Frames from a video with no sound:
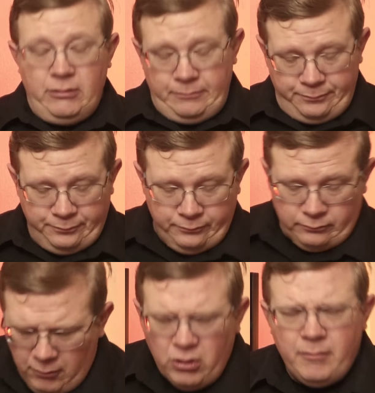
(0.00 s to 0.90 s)
into it.
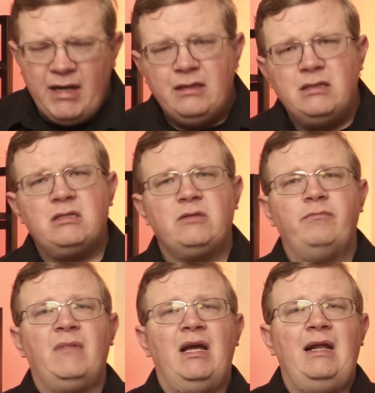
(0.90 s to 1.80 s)
I'm going to make
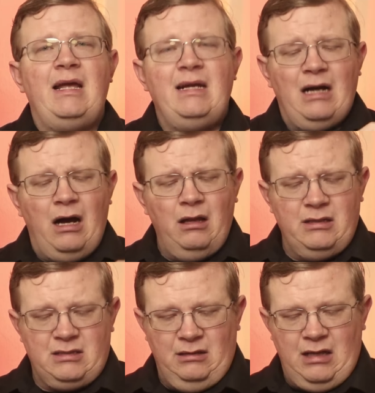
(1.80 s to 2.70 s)
this in a
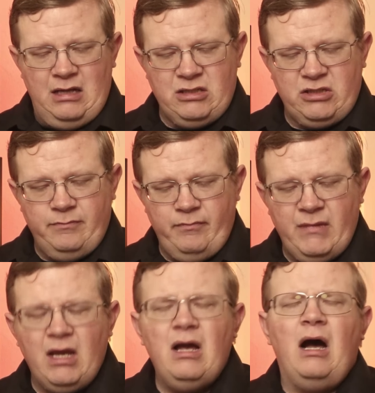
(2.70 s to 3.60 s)
Collins glass.
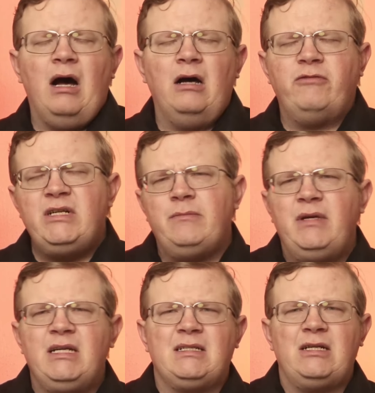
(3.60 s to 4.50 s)

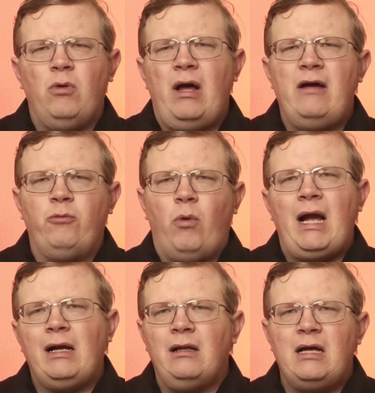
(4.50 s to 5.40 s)
Reason being is I don't have
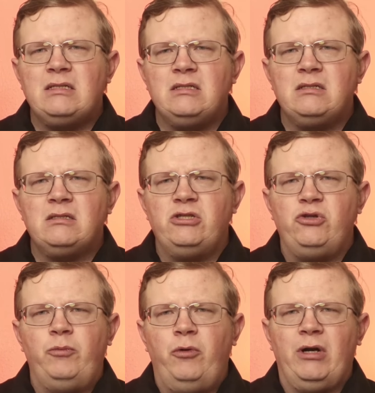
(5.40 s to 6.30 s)
wine glasses
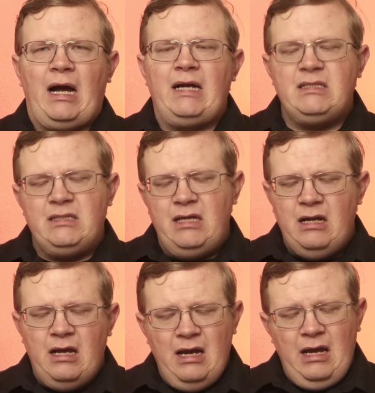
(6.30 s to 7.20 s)
to put ice
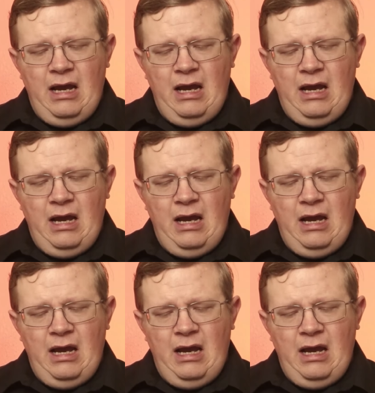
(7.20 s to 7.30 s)
in.